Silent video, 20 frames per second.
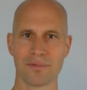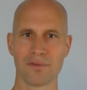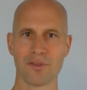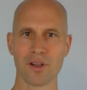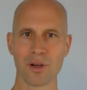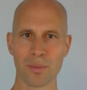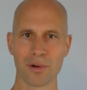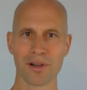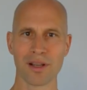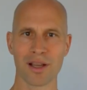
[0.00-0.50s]

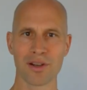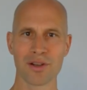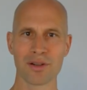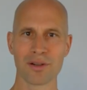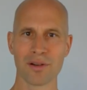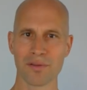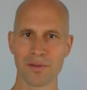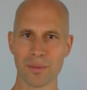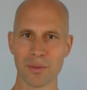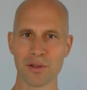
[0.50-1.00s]
For the production
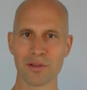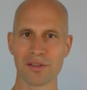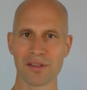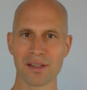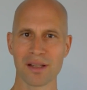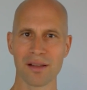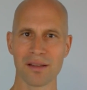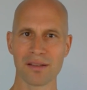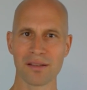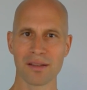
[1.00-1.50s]
of immune
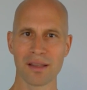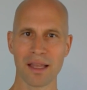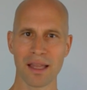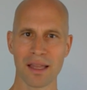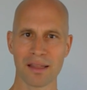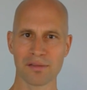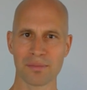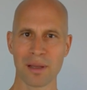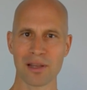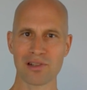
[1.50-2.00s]
cells,
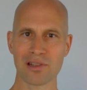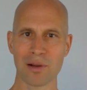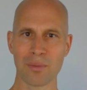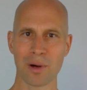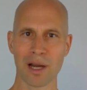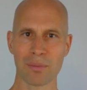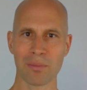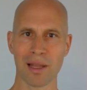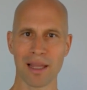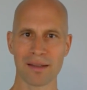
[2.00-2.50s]
especially
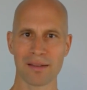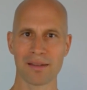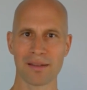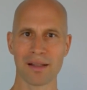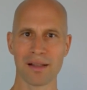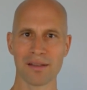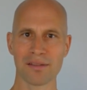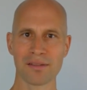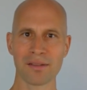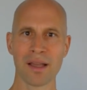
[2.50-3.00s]
white blood
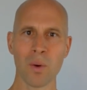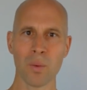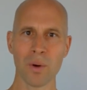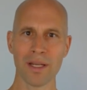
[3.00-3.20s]
cells,